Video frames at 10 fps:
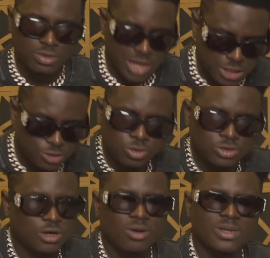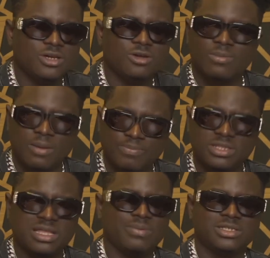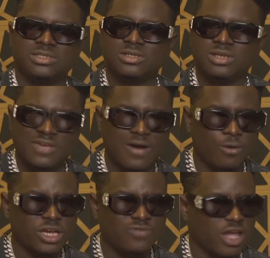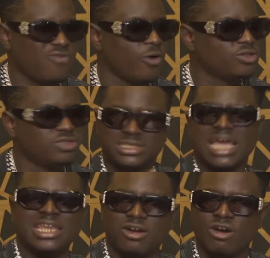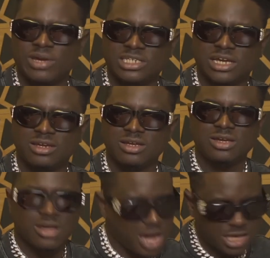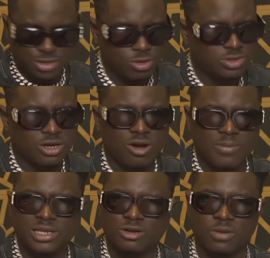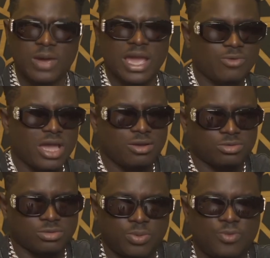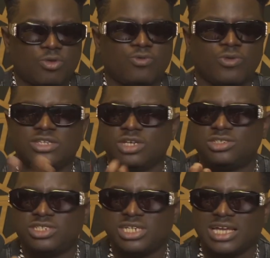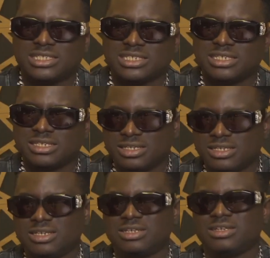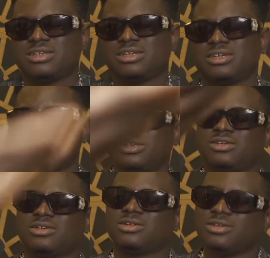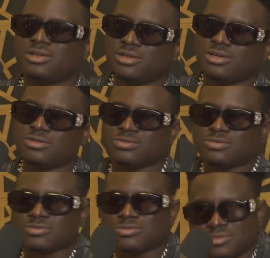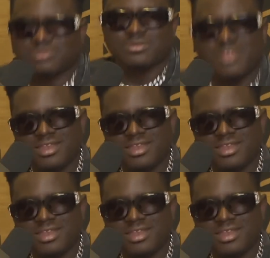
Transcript: I should go to a comedy club and pick that person. If I want to sign a comedian, I should go to a comedy club where people go for industry nights. Come on, Kenny, you have a space here, you know.